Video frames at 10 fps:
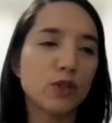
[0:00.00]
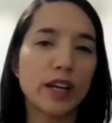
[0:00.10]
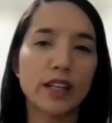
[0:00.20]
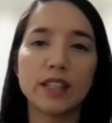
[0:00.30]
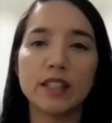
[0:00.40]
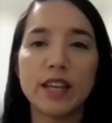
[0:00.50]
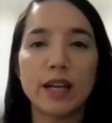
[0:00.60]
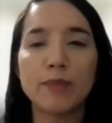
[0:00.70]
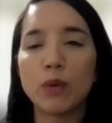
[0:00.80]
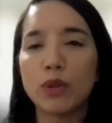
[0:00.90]
so I can take
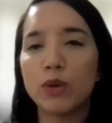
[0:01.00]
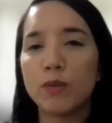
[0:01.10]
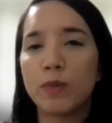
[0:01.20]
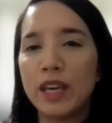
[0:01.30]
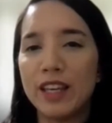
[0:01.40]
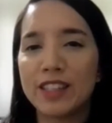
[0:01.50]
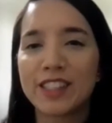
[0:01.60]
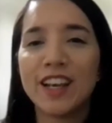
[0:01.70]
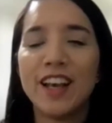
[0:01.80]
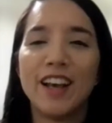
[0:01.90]
my wudu in peace.